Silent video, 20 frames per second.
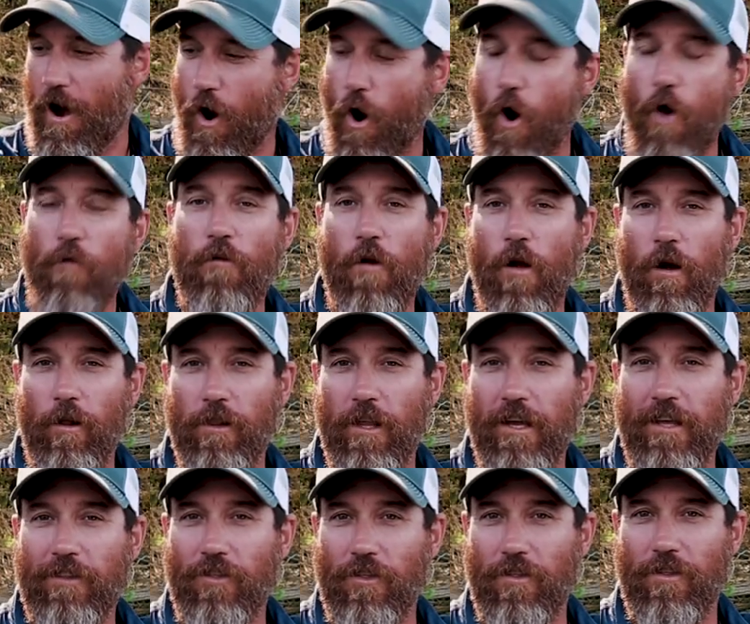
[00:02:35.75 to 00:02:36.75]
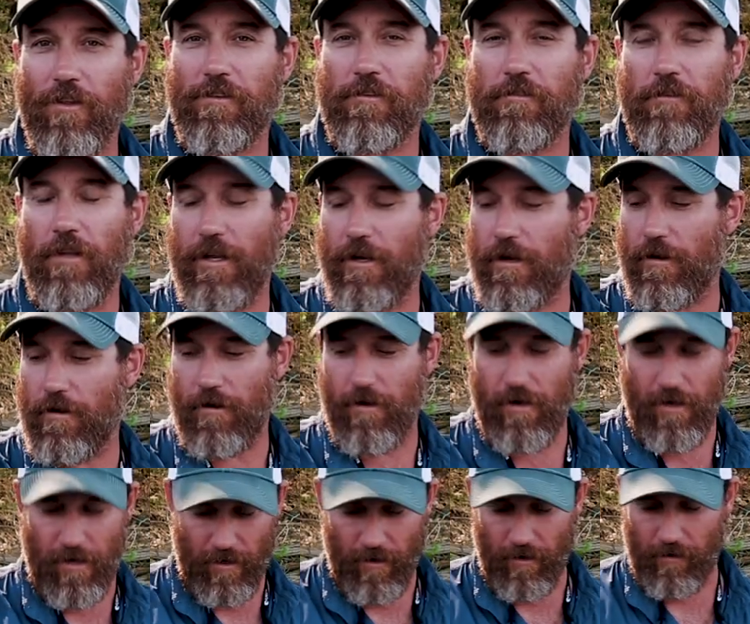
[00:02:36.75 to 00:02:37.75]
overall length of this
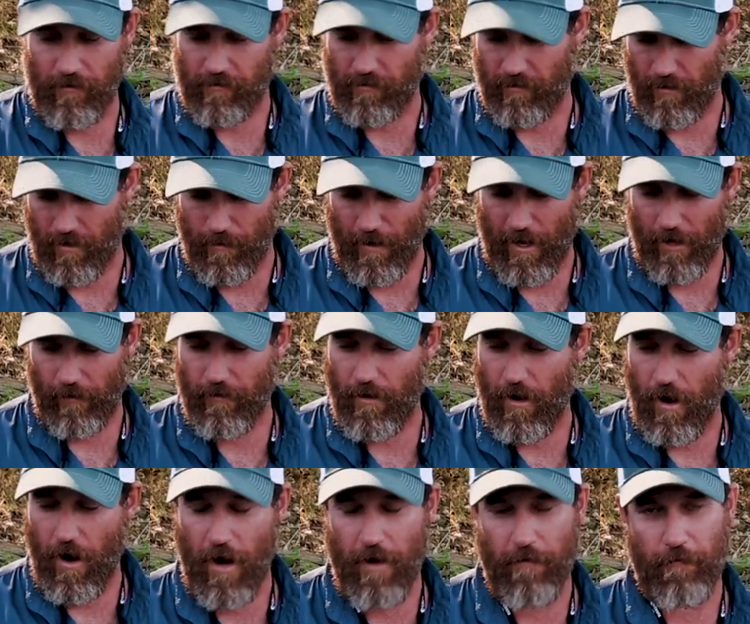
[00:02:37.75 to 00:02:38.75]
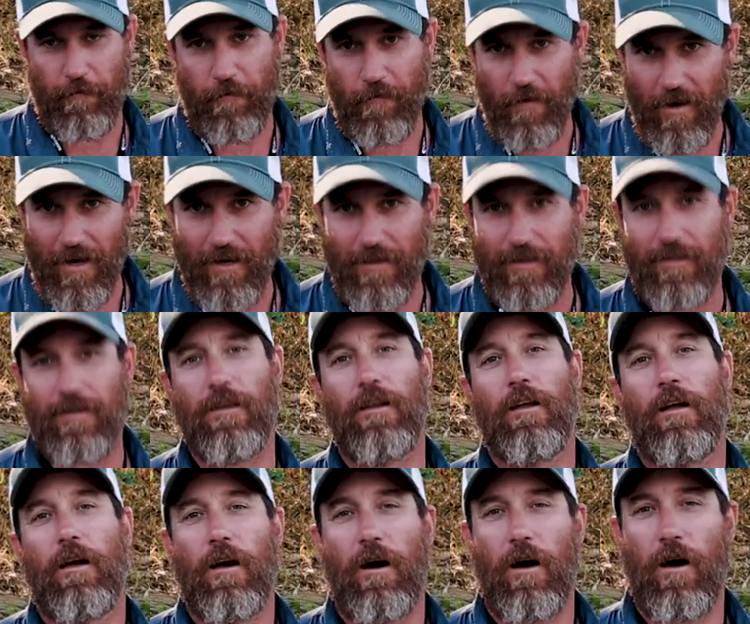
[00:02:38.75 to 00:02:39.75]
leader is about nine feet.
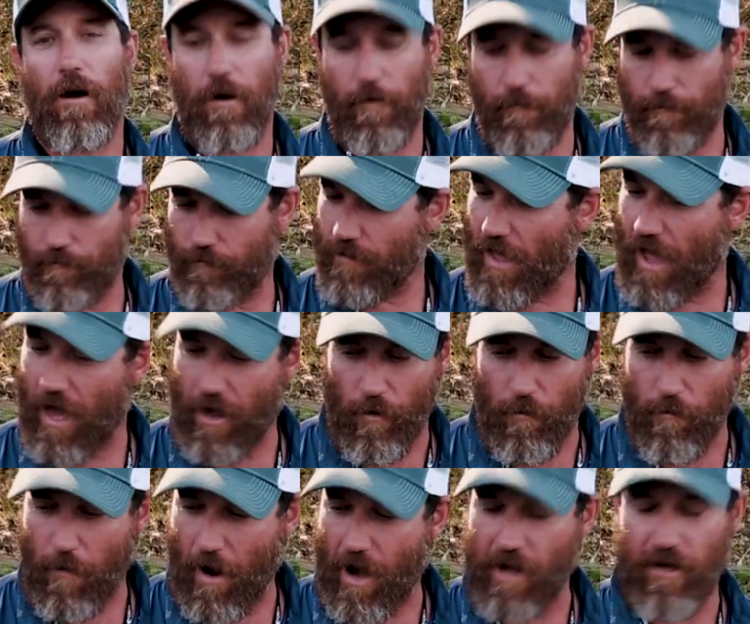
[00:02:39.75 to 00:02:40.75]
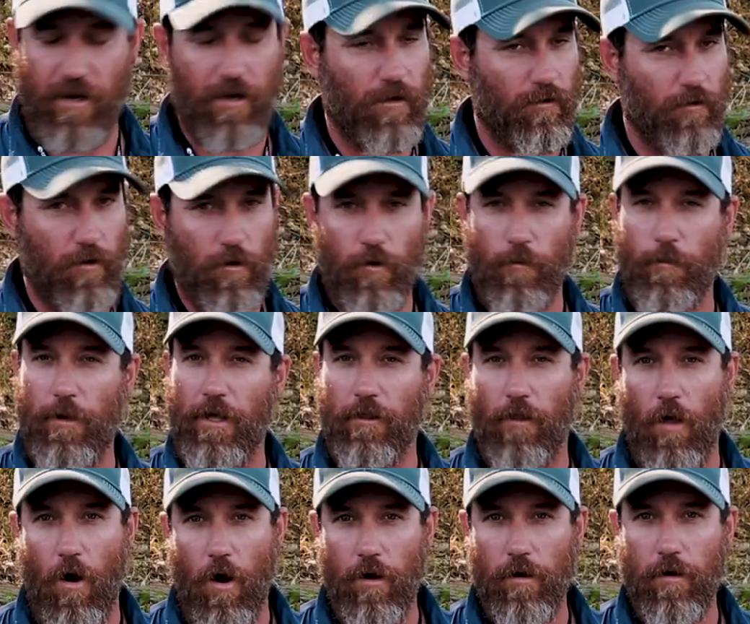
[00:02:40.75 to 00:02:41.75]
Um, I don't mind it a little
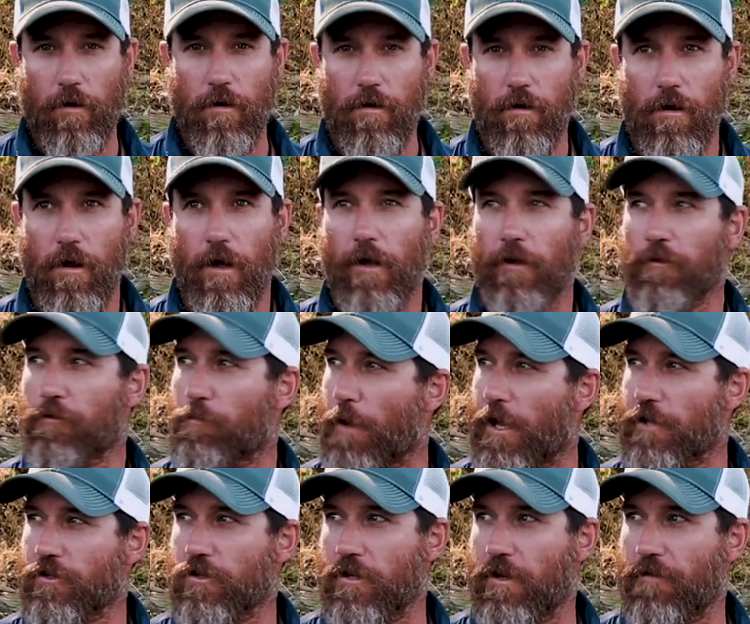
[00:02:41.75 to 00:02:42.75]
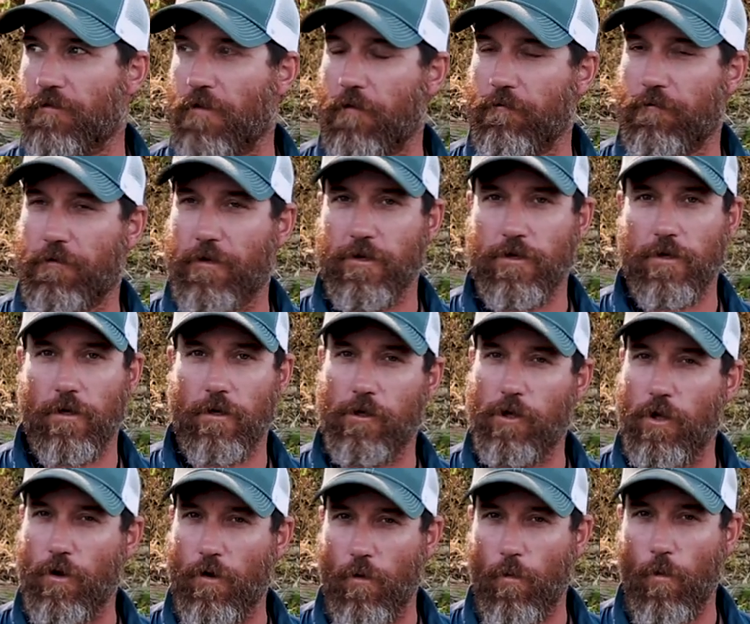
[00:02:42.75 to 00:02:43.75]
bit longer, especially if I'm fishing
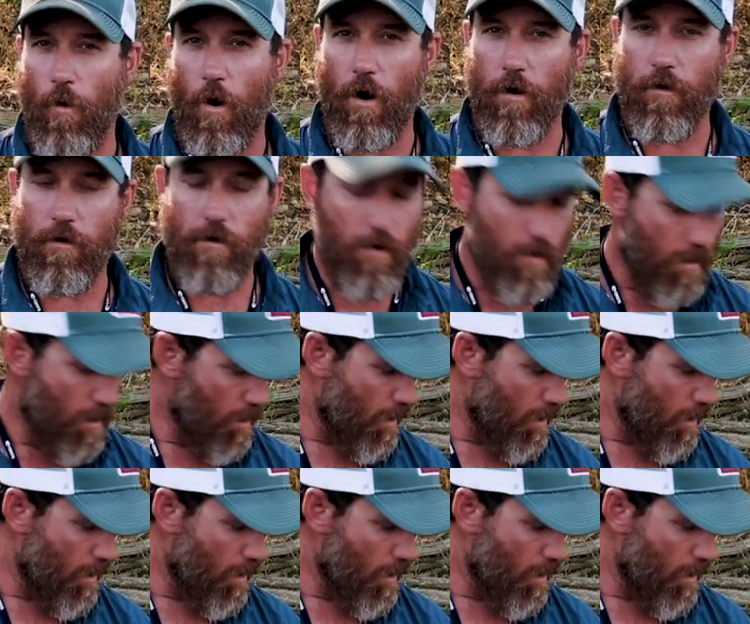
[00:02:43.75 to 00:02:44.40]
clear water.